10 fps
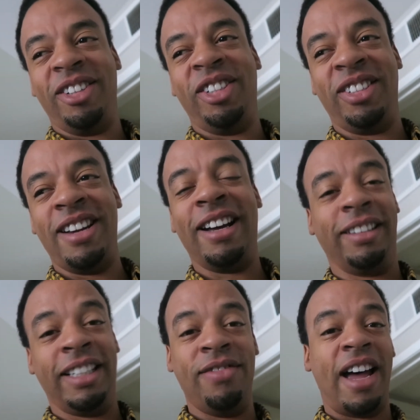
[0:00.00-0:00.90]
or just
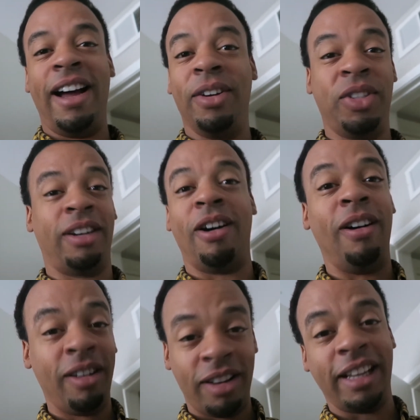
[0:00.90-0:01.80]
not leave the house at
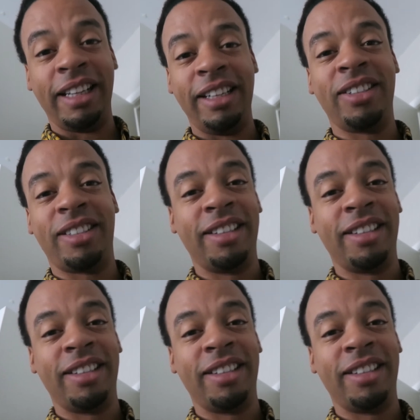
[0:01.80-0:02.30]
all, at least.